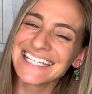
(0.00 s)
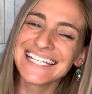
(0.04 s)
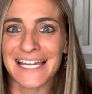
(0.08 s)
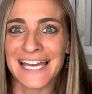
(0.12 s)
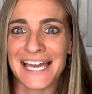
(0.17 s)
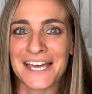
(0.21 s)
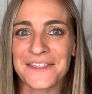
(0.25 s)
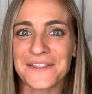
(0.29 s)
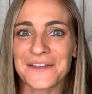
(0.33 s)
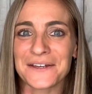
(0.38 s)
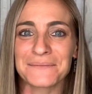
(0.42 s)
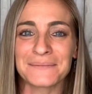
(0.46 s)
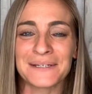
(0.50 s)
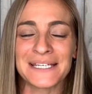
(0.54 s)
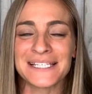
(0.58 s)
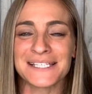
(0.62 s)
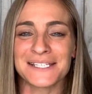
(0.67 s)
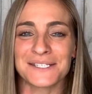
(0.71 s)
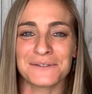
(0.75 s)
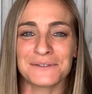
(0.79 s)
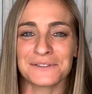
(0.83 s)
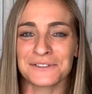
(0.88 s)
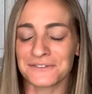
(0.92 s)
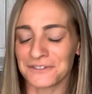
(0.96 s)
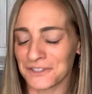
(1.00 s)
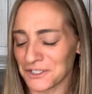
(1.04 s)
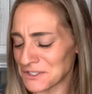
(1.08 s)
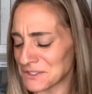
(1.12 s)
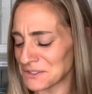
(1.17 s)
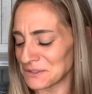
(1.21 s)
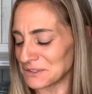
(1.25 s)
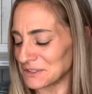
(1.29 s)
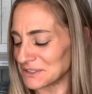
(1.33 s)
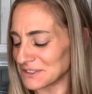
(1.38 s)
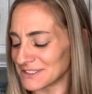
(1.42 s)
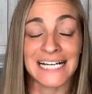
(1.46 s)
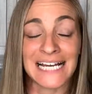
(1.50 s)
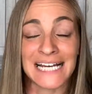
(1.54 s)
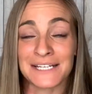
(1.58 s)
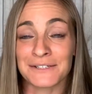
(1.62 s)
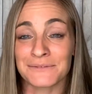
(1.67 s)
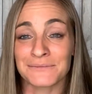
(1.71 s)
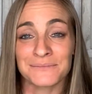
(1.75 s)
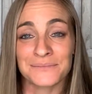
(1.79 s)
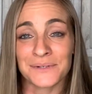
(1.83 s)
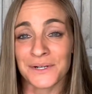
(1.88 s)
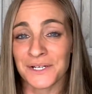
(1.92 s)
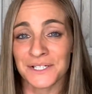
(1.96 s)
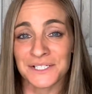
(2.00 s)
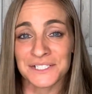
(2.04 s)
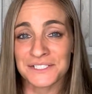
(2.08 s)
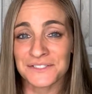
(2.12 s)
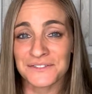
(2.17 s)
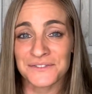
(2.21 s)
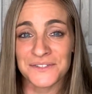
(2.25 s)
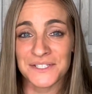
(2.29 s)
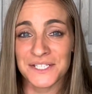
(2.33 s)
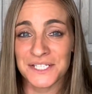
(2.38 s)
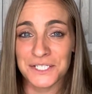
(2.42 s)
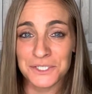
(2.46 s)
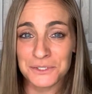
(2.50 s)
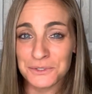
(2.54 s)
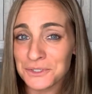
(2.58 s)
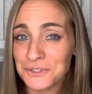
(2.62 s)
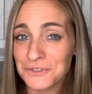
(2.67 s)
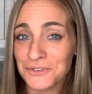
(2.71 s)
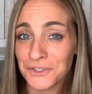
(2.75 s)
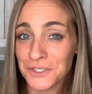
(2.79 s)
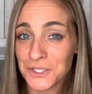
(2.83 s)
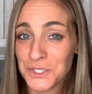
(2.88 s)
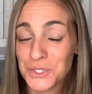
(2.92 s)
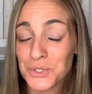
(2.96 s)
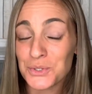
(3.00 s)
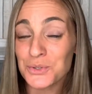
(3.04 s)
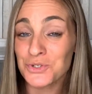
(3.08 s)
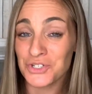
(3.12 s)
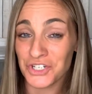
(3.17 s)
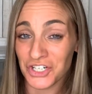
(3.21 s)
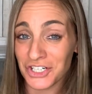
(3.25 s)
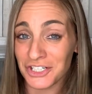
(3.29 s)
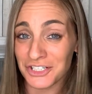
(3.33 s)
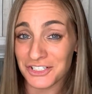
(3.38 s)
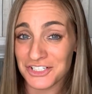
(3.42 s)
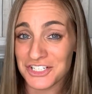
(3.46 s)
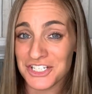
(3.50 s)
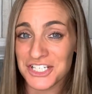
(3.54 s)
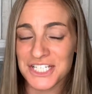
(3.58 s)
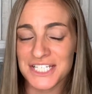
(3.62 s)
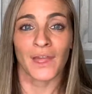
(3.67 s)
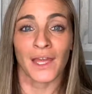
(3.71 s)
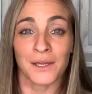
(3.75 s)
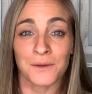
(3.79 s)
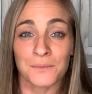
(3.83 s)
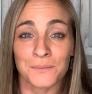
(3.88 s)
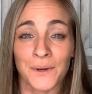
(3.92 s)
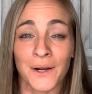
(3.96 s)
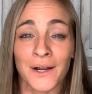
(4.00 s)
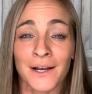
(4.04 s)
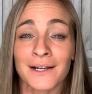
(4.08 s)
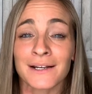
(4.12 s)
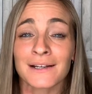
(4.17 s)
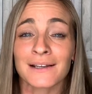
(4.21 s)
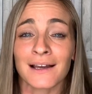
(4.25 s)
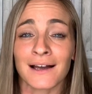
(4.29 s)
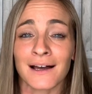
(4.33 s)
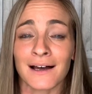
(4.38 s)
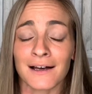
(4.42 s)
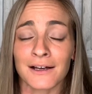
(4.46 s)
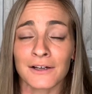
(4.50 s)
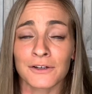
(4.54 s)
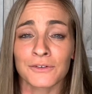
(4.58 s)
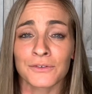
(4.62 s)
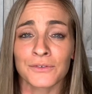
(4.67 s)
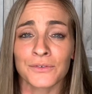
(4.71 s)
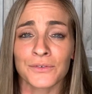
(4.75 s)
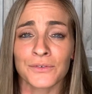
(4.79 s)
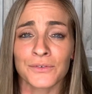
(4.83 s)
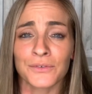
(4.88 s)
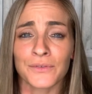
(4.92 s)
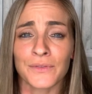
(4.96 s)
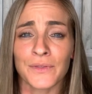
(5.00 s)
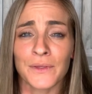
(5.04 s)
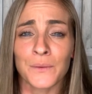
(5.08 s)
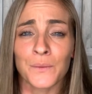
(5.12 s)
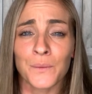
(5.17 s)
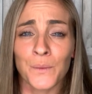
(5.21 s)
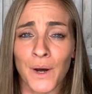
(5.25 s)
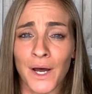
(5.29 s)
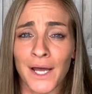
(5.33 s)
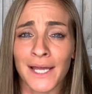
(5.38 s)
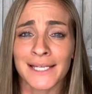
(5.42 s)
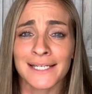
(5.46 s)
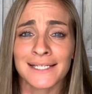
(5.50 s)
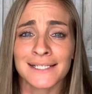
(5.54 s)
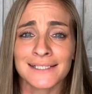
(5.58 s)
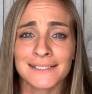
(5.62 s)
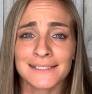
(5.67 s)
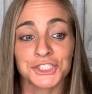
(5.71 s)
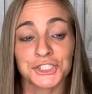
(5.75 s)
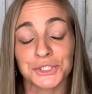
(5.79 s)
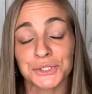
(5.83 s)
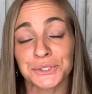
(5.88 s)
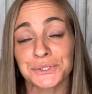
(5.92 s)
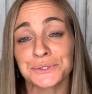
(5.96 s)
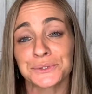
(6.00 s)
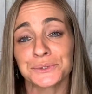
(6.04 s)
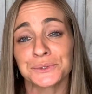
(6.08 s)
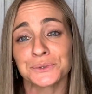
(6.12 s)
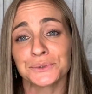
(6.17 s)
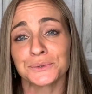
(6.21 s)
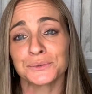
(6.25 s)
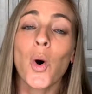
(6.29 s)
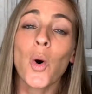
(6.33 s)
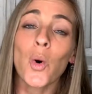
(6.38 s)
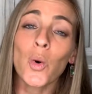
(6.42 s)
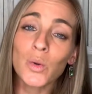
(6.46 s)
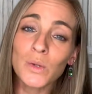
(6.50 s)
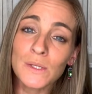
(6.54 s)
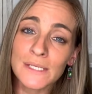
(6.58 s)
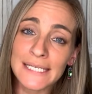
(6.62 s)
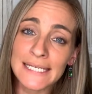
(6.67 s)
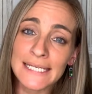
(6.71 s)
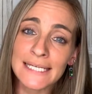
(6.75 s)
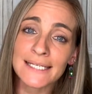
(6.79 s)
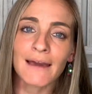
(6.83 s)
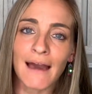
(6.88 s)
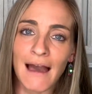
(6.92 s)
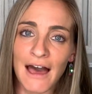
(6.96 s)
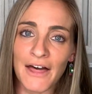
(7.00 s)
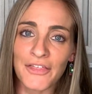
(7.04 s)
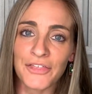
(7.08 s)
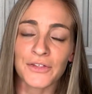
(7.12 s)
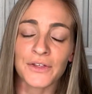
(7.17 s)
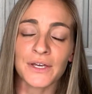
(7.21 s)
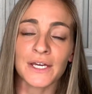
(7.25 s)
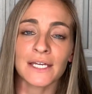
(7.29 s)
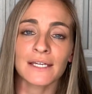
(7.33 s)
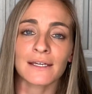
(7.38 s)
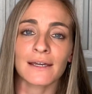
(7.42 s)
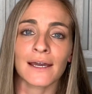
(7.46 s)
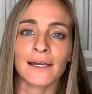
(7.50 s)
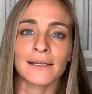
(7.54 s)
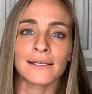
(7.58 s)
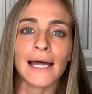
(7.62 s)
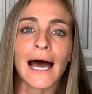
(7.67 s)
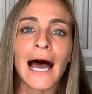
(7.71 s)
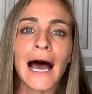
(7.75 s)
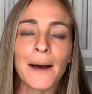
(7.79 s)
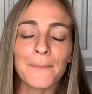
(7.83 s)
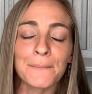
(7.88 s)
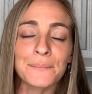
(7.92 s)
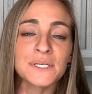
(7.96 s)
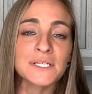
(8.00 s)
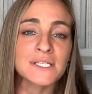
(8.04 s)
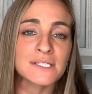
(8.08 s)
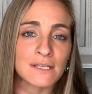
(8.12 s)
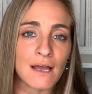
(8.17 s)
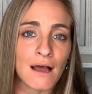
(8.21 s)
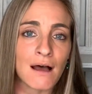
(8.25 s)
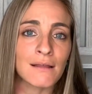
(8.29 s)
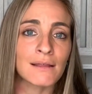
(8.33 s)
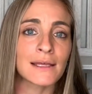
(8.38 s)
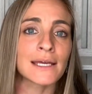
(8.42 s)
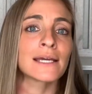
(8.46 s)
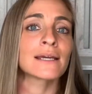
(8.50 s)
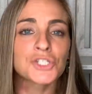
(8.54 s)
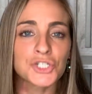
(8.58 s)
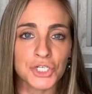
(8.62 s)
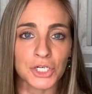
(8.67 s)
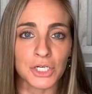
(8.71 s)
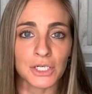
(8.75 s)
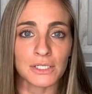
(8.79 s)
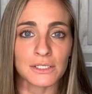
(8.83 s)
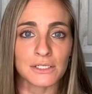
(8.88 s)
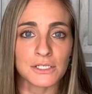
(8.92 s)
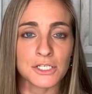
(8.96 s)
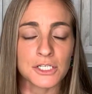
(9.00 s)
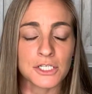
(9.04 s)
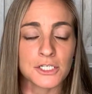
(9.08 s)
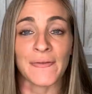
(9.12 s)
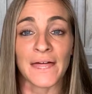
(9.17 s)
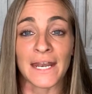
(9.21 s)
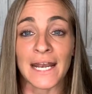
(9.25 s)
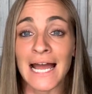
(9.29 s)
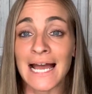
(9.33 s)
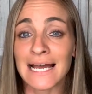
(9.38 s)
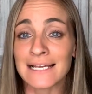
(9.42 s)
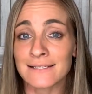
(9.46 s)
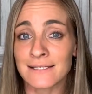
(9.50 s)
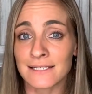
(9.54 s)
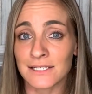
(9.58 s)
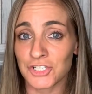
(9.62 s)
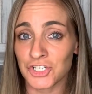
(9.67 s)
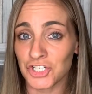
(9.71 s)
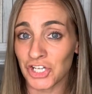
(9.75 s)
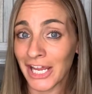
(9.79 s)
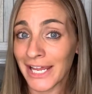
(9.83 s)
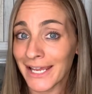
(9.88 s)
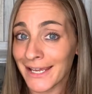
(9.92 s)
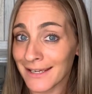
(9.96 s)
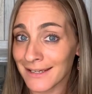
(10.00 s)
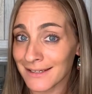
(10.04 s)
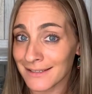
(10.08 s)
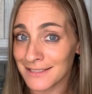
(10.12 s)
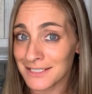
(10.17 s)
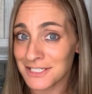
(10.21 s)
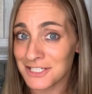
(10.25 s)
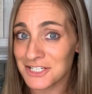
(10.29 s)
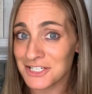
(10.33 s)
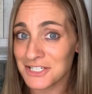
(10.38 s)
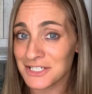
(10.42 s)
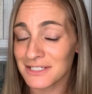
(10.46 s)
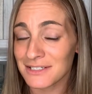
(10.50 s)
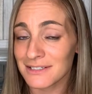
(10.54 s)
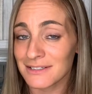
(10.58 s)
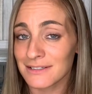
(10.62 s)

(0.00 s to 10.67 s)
Catholic means universal. I am part of the universal church. I am part of the one true, holy, Catholic, and apostolic church that hasn't changed.